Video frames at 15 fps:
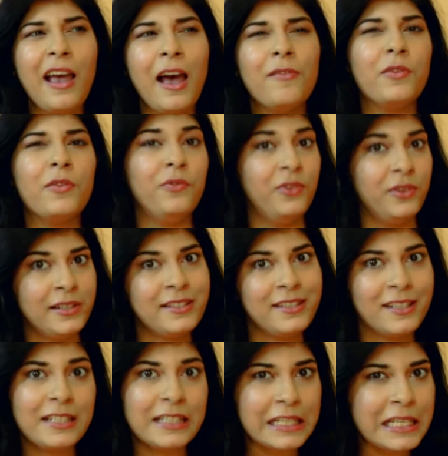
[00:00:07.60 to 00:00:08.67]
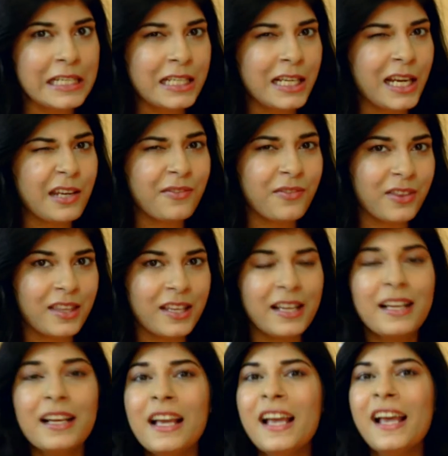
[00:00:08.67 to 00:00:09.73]
have a first aid kit kind of a
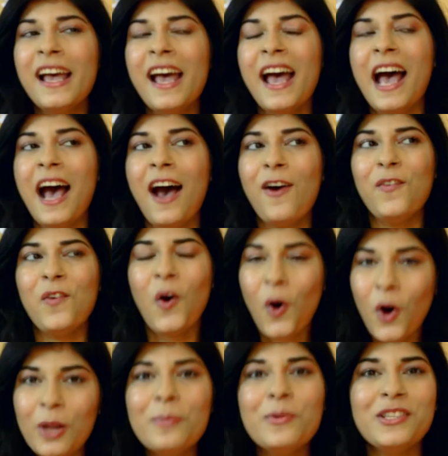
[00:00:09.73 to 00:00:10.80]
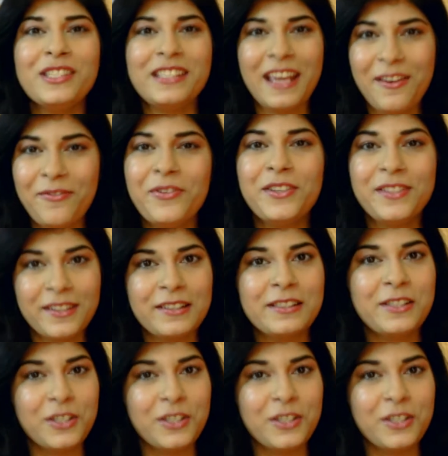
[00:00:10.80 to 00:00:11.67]
thing for almost every single